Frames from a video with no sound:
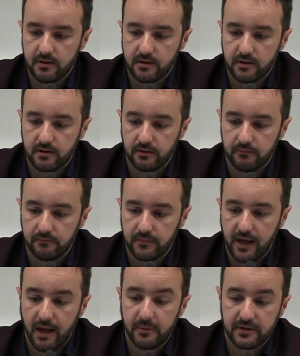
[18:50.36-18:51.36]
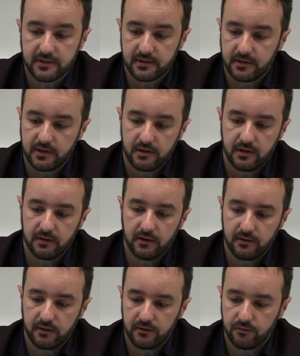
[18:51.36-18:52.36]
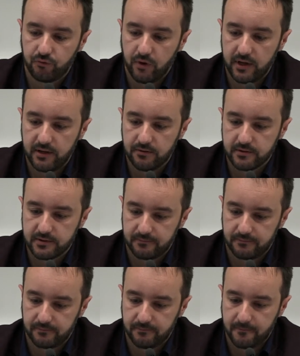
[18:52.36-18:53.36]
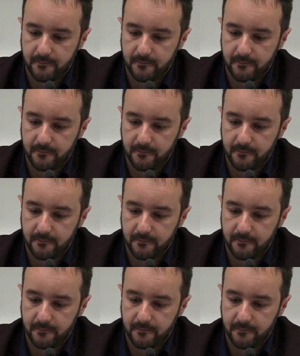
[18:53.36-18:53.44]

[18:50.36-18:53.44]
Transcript: habits in 20 years?